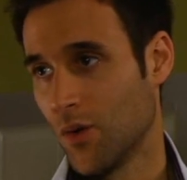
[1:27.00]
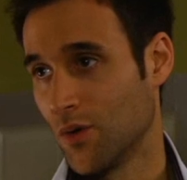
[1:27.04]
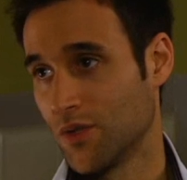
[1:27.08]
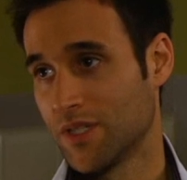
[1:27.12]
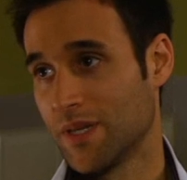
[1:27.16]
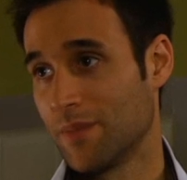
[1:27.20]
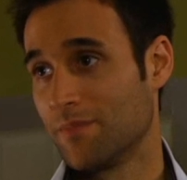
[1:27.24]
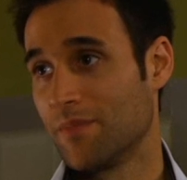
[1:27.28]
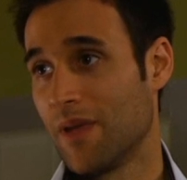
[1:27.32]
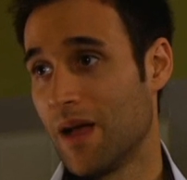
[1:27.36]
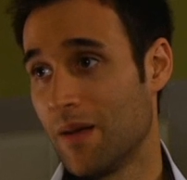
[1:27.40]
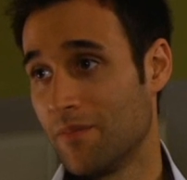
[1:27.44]

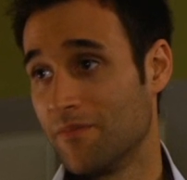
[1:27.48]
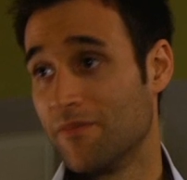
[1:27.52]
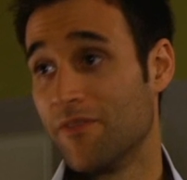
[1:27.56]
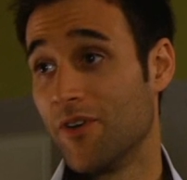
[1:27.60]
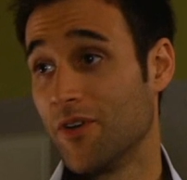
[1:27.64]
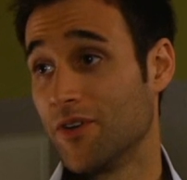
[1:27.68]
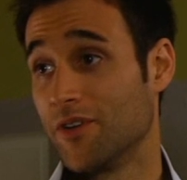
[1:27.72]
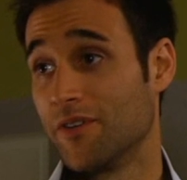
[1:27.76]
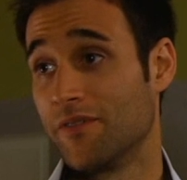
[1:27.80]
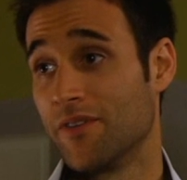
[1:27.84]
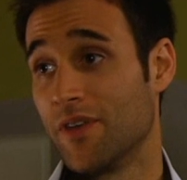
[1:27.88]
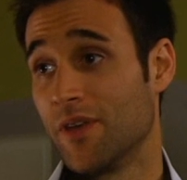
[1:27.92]
course, I'm
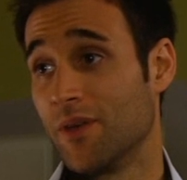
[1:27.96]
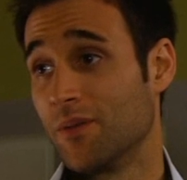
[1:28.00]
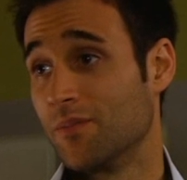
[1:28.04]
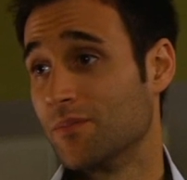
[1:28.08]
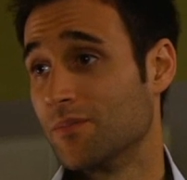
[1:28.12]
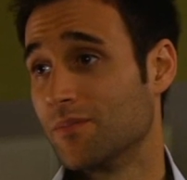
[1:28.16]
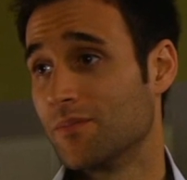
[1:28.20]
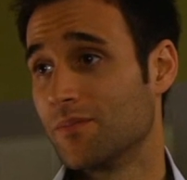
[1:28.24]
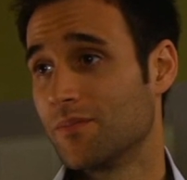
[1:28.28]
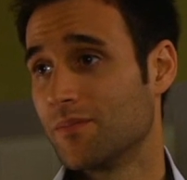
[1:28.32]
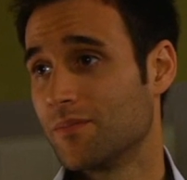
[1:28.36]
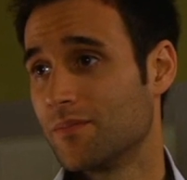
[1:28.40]
fond of you.
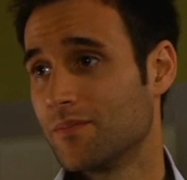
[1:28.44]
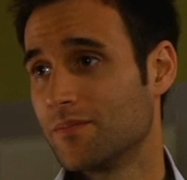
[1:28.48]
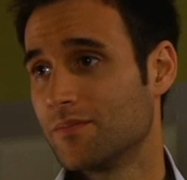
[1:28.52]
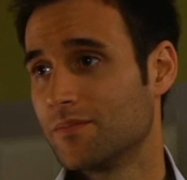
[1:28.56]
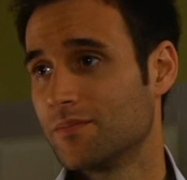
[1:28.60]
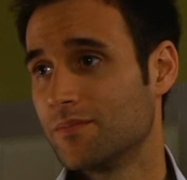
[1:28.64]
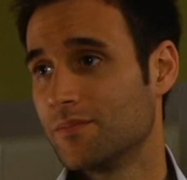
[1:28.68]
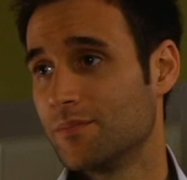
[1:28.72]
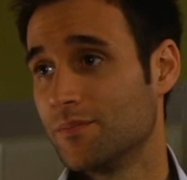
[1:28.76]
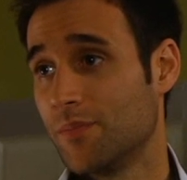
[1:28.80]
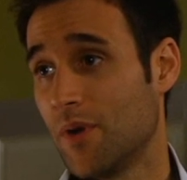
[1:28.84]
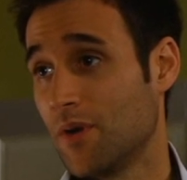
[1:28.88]

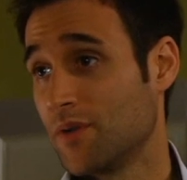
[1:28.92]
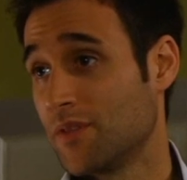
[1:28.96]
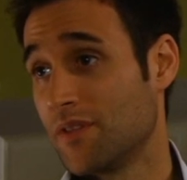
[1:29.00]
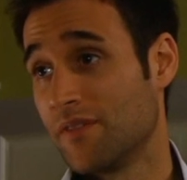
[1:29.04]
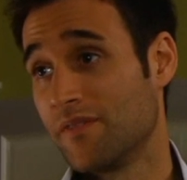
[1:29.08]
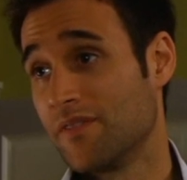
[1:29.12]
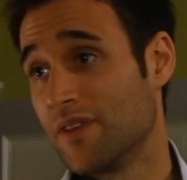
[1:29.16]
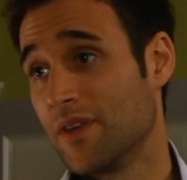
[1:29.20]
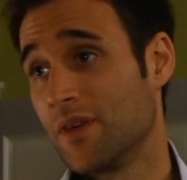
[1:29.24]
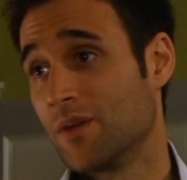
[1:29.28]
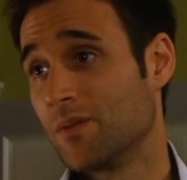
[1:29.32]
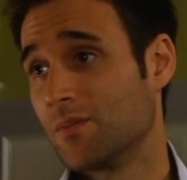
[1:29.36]
Both
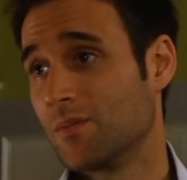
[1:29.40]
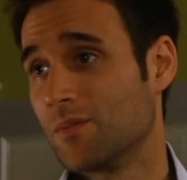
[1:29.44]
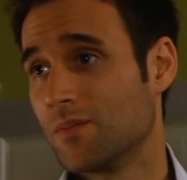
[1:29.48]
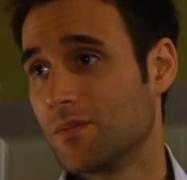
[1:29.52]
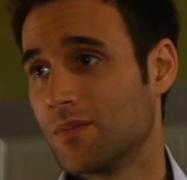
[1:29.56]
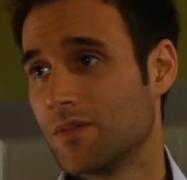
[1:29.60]
of you.